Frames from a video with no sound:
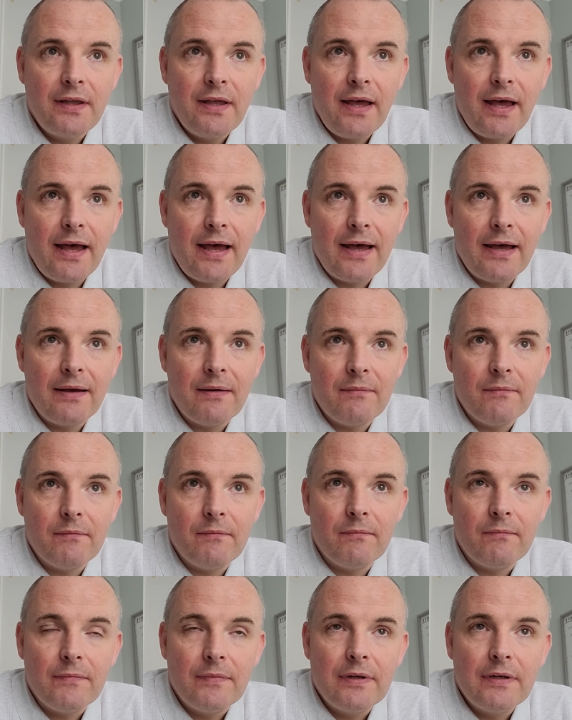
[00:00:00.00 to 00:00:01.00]

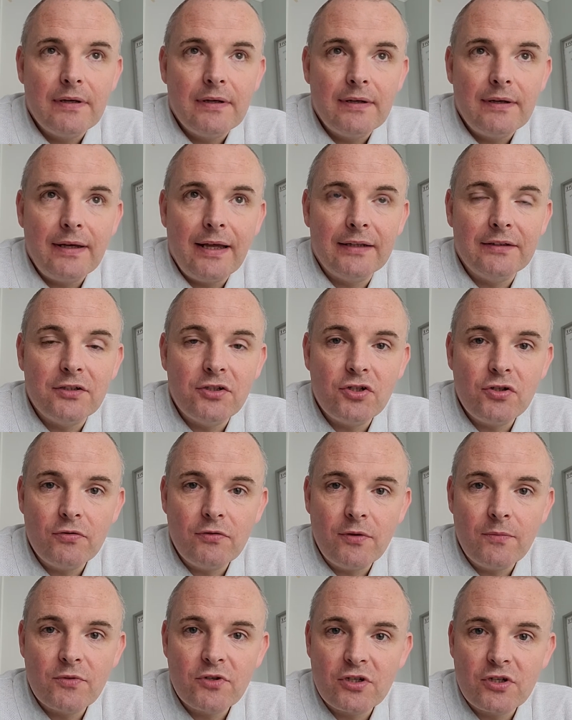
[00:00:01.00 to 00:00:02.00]
And to show
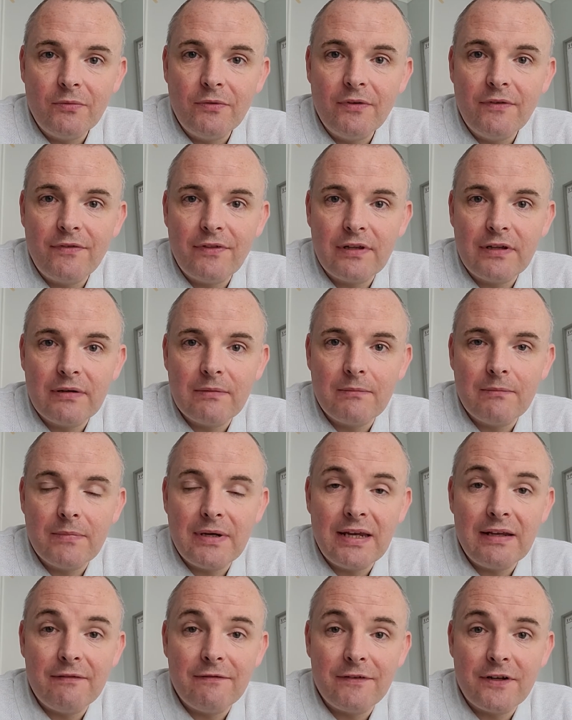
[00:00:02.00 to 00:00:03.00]
them some of the
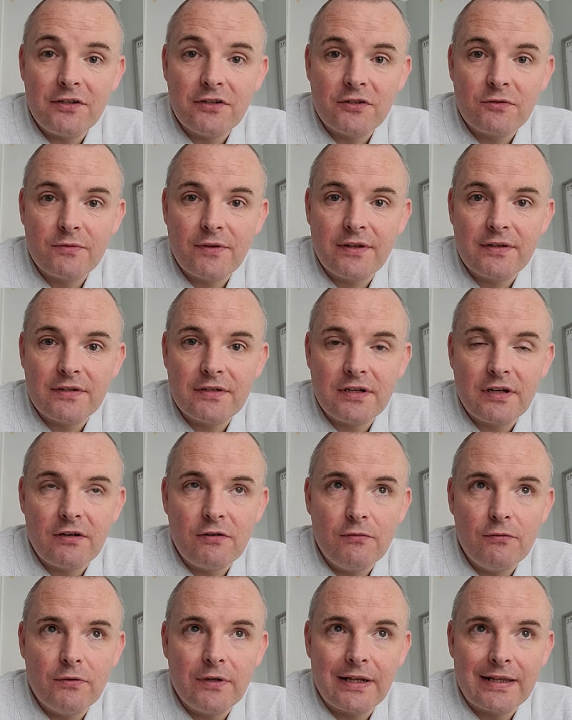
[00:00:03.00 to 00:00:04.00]
main features within
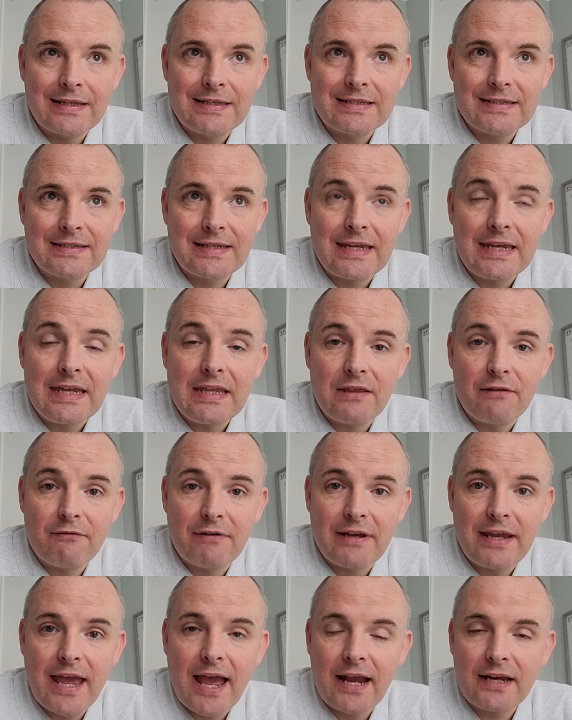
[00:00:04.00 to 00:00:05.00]
Xero and see the
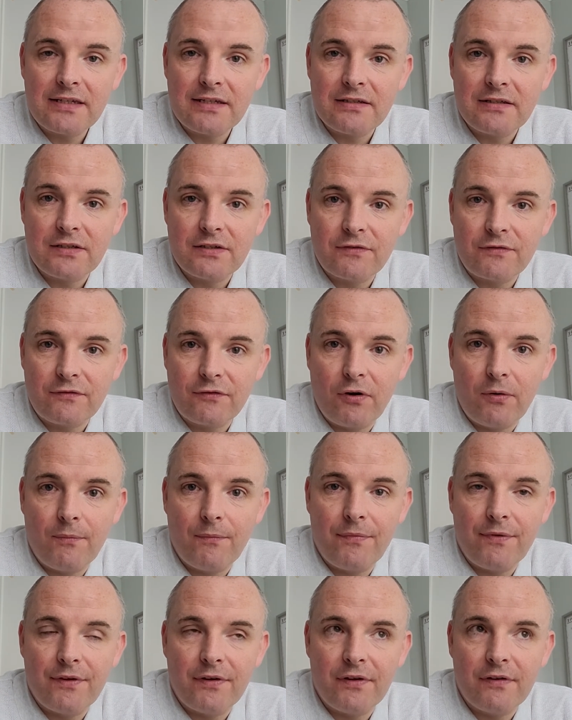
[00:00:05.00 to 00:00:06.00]
reactions
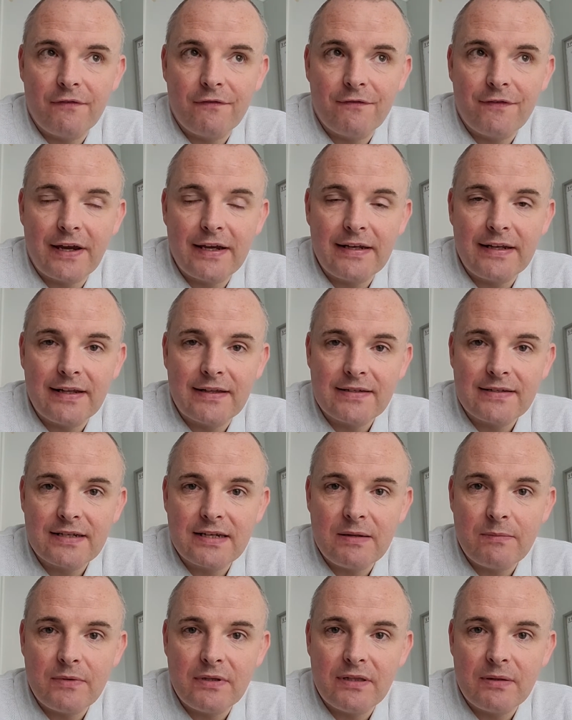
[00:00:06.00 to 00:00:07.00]
from the finance
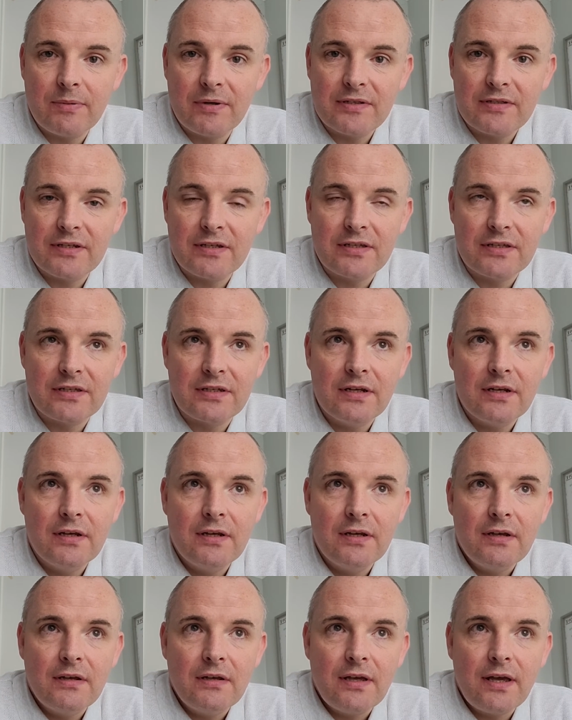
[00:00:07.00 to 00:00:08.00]
team in the business
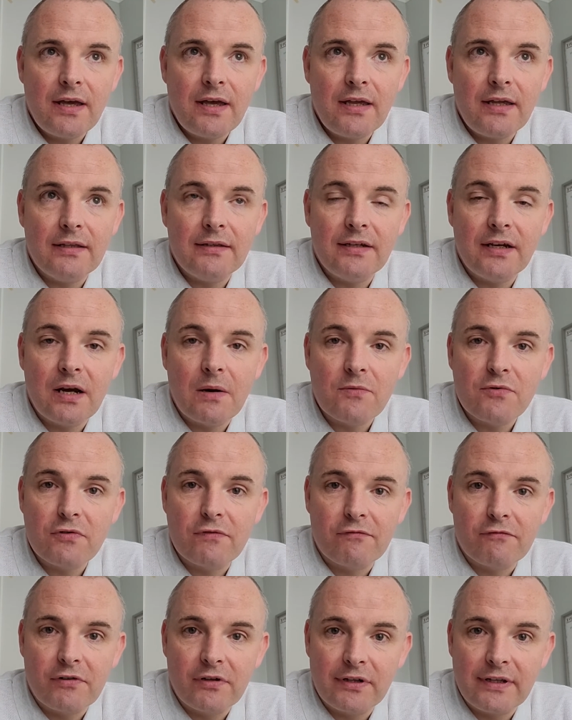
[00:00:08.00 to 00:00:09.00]
in terms
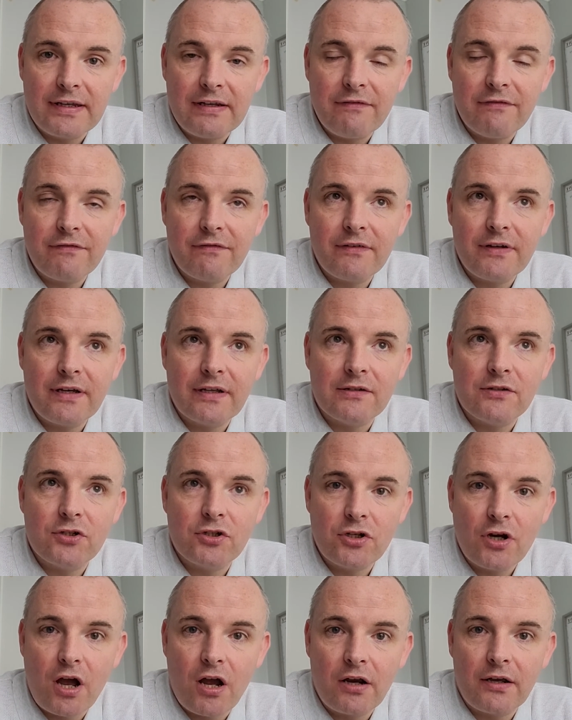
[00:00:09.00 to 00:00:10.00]
of relief and
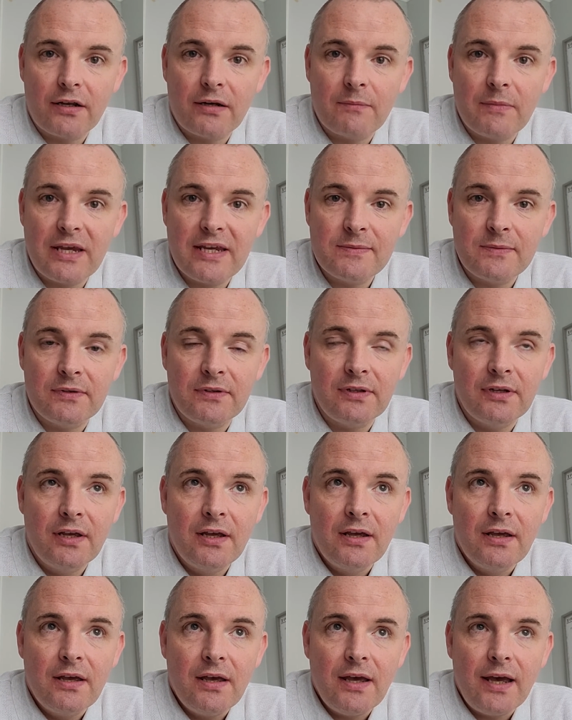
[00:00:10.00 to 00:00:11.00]
shock and amazement,
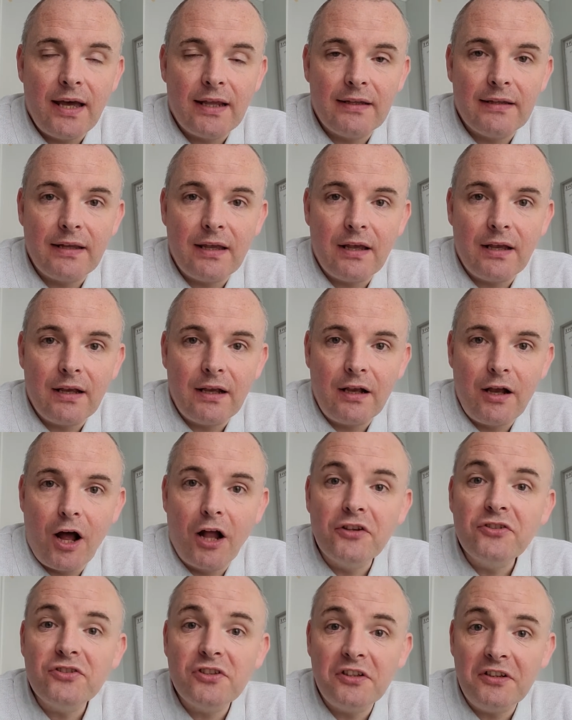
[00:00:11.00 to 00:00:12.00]
and
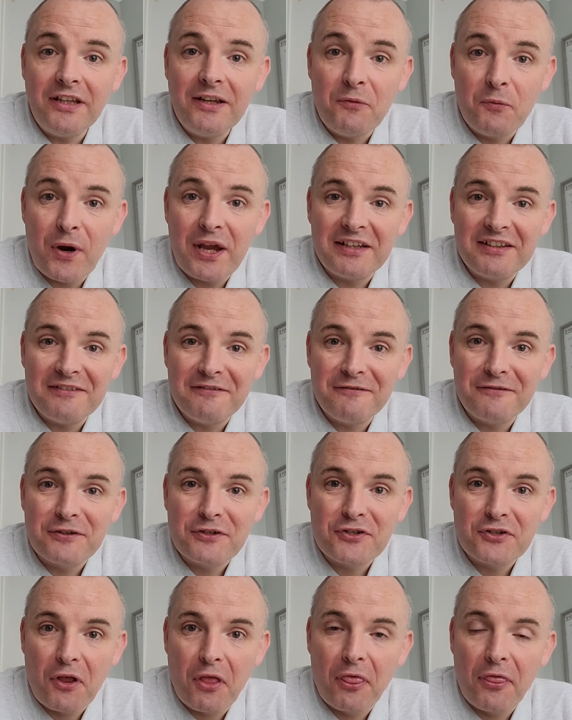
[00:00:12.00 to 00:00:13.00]
constantly waiting for
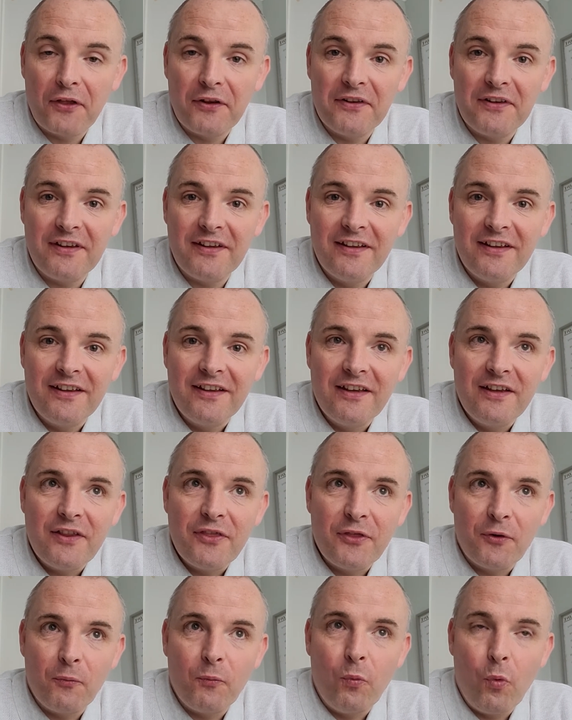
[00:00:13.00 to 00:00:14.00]
something
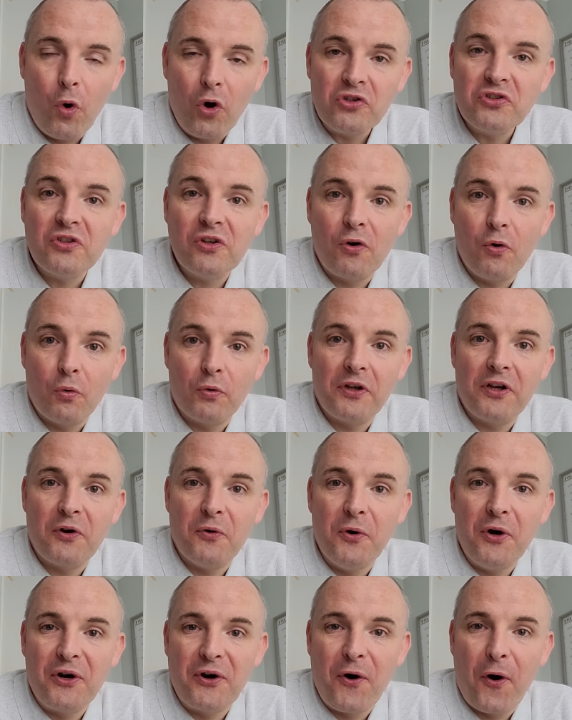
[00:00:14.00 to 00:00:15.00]
that wasn't going to go
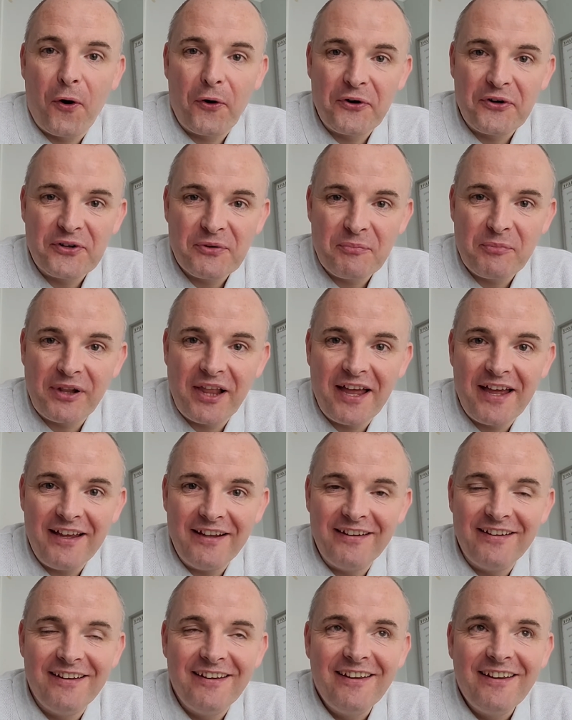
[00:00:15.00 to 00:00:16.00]
according to
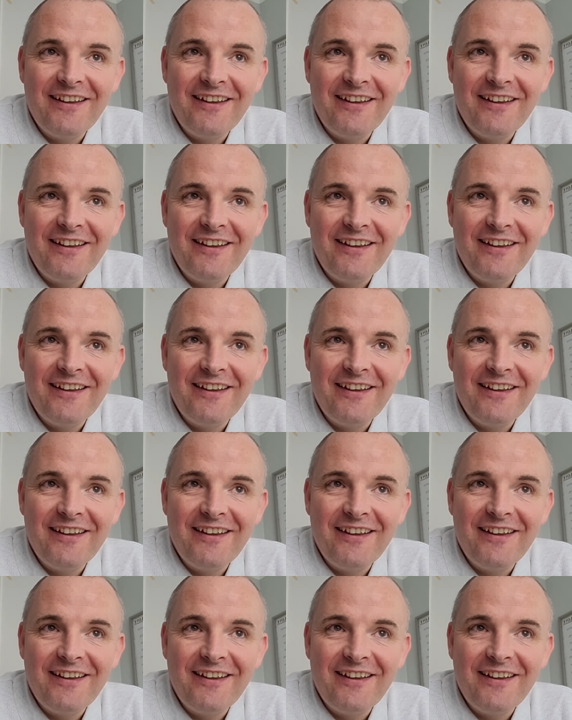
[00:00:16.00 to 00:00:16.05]
plan,